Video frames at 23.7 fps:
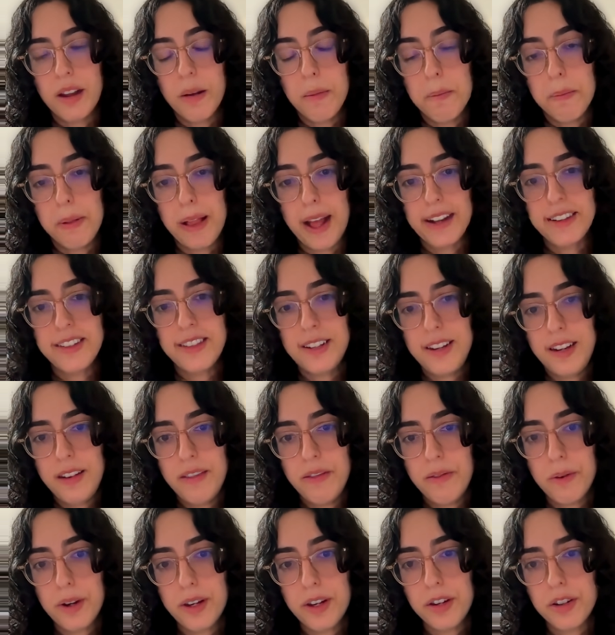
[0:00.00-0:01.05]
on the
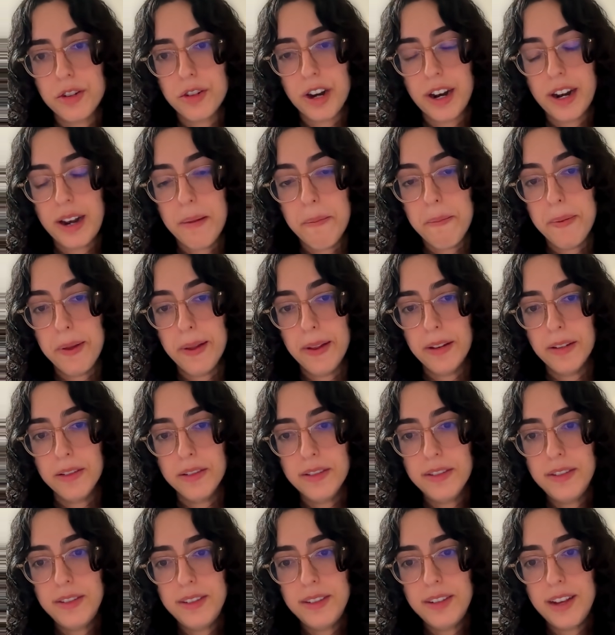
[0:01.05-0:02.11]
complexity of what you're trying to
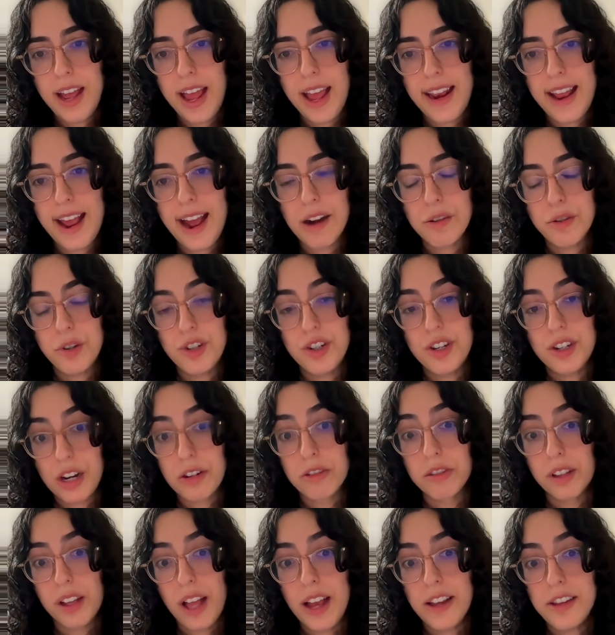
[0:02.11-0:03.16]
build and how
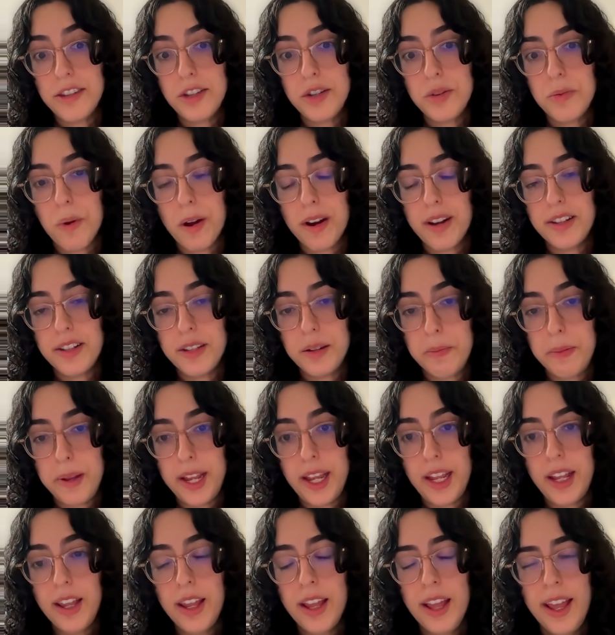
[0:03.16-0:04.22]
generalized you want it to
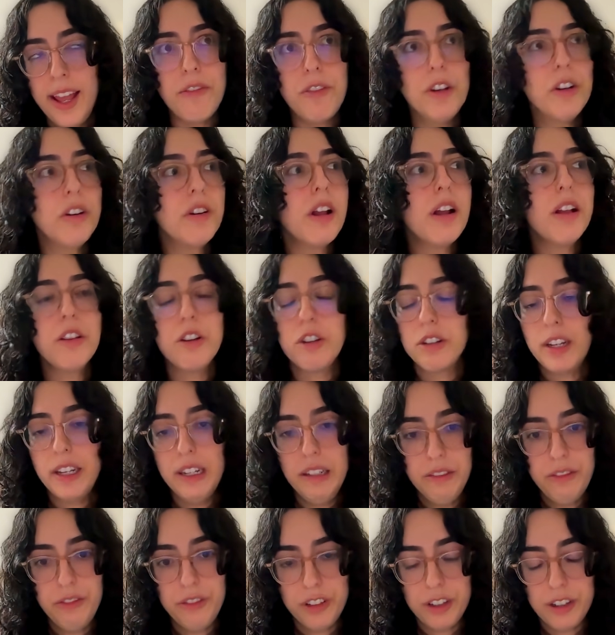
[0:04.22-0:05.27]
be. If you're not
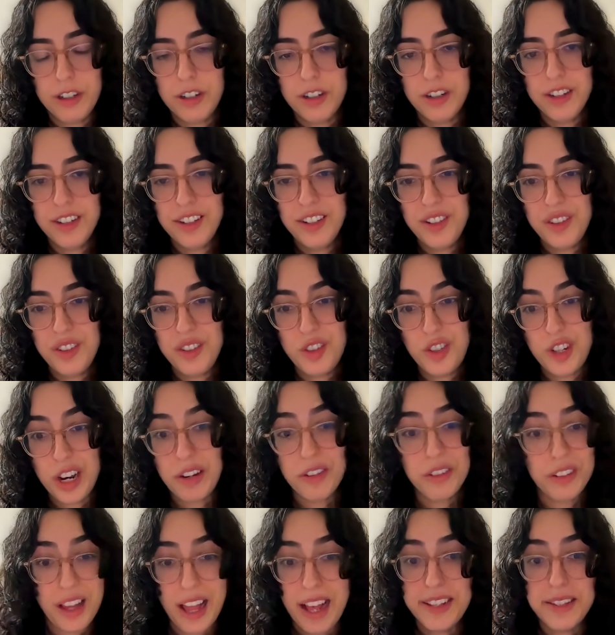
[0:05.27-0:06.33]
looking for
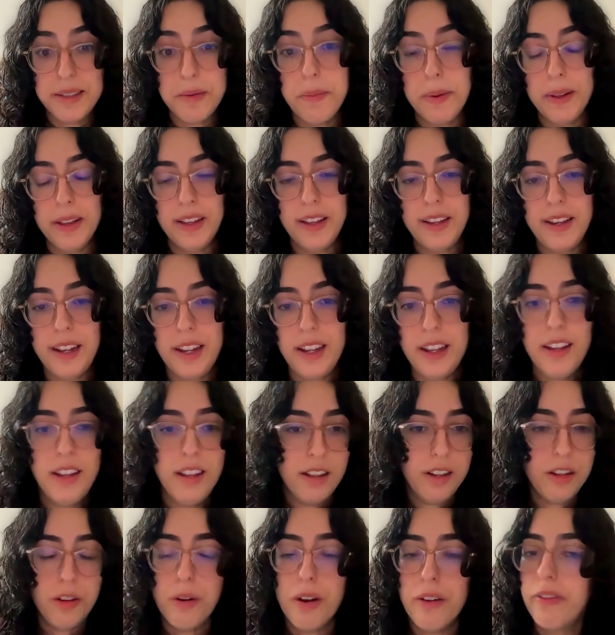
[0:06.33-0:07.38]
generalizability.
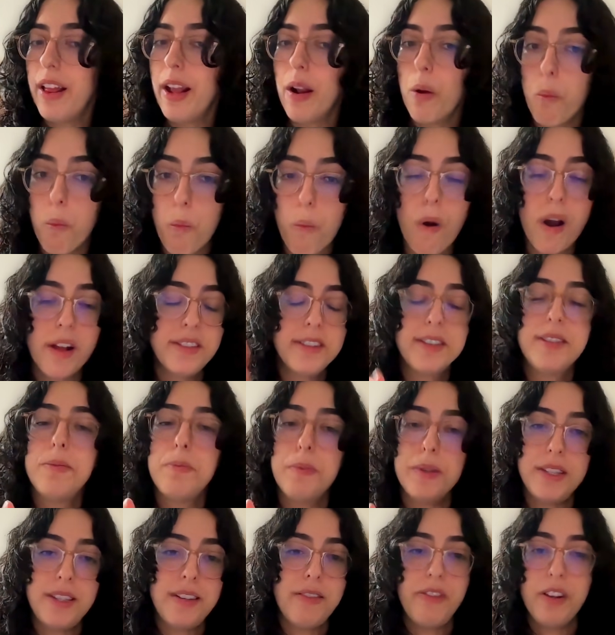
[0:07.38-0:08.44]
You have like one
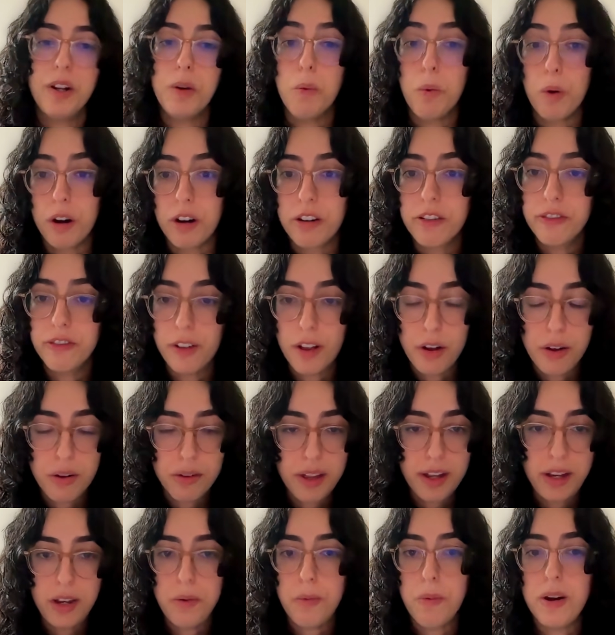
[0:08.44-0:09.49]
specific
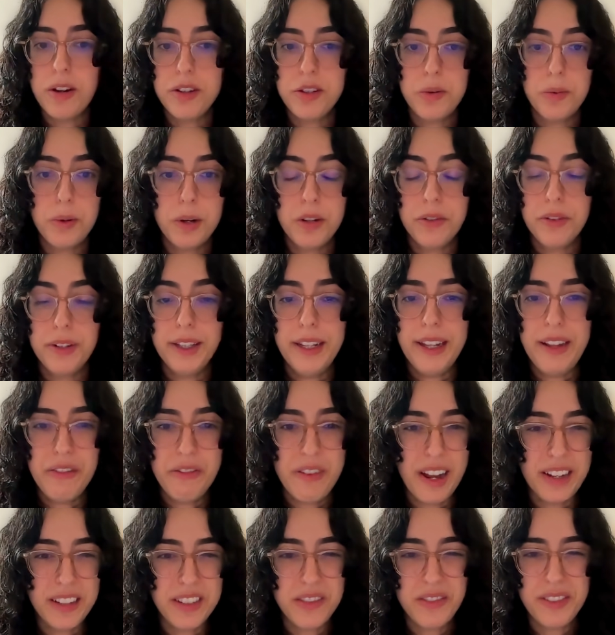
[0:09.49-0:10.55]
workflow that you want to work really
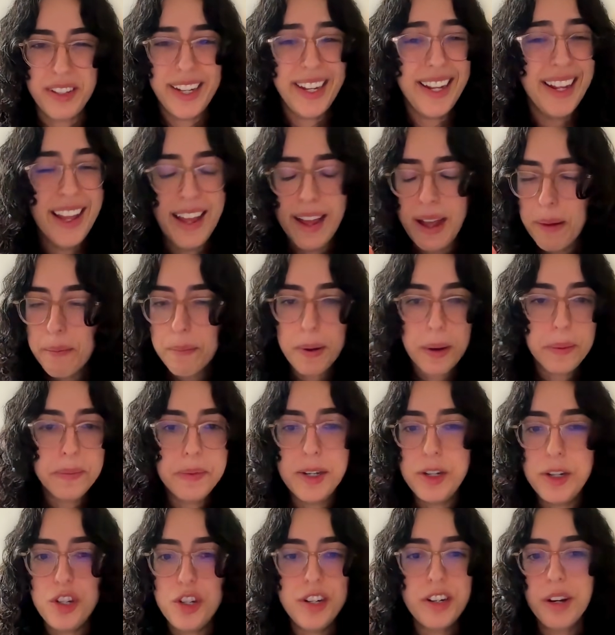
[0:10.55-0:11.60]
effectively.
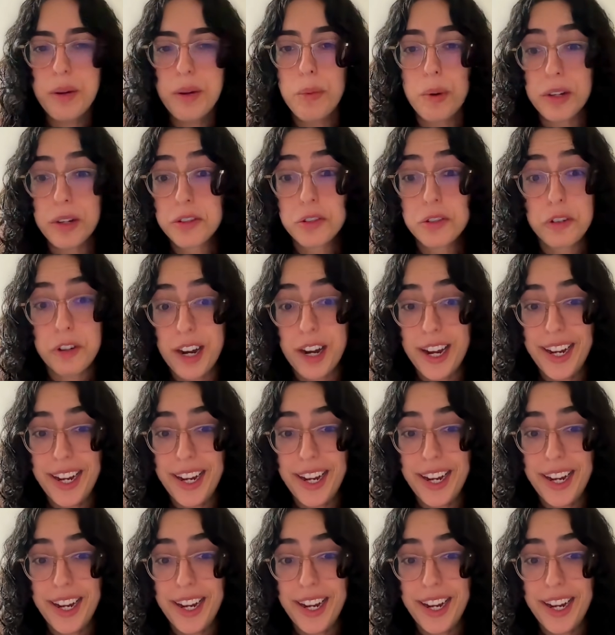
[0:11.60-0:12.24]
Prompt engineering works